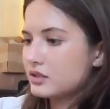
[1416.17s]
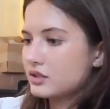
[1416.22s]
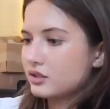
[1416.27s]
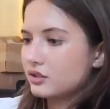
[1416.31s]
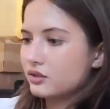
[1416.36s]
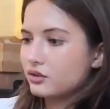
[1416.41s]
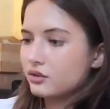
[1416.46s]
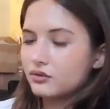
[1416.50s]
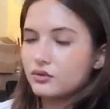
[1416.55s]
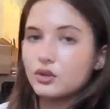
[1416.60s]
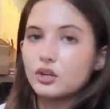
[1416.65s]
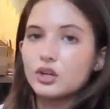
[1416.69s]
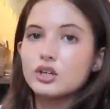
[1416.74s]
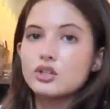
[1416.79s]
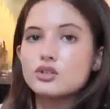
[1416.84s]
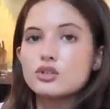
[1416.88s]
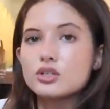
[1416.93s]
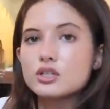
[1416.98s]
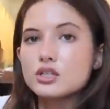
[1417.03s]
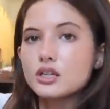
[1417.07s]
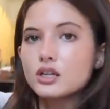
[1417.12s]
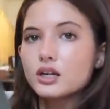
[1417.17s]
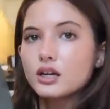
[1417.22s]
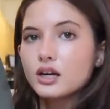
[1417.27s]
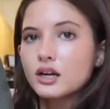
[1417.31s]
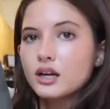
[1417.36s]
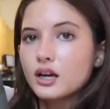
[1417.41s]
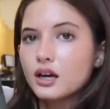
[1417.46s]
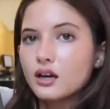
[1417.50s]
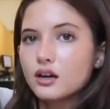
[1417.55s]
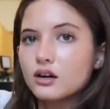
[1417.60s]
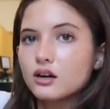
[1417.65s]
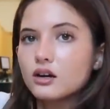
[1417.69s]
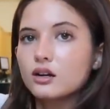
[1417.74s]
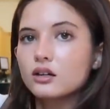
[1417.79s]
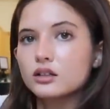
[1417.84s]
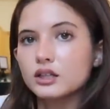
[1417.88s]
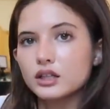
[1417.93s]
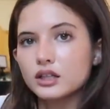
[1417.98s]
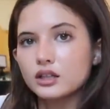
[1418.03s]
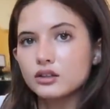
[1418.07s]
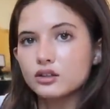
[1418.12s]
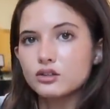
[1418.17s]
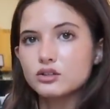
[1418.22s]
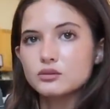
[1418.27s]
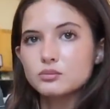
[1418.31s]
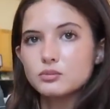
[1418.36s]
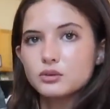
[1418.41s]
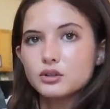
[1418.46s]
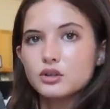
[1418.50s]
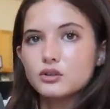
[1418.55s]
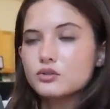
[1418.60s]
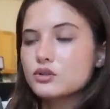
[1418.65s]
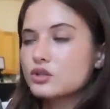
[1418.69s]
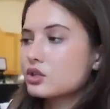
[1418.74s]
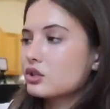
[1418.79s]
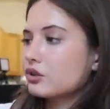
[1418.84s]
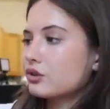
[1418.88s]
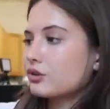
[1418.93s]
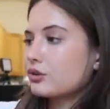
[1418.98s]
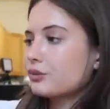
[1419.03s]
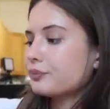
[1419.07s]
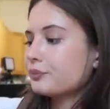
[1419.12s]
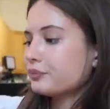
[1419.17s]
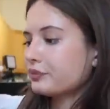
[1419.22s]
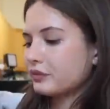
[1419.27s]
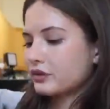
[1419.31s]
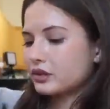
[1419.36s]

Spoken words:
So if you're interested, again, I'll link those below too.